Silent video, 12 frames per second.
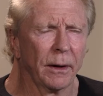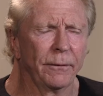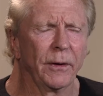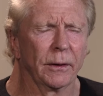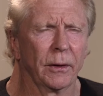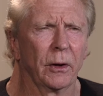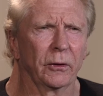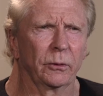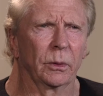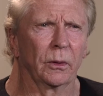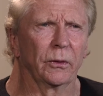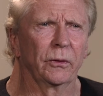I found the
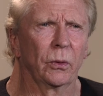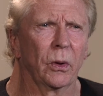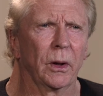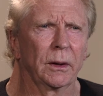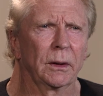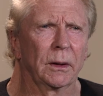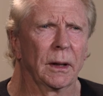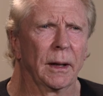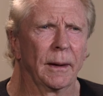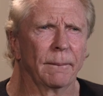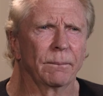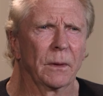hospitalist quite
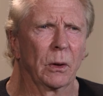um,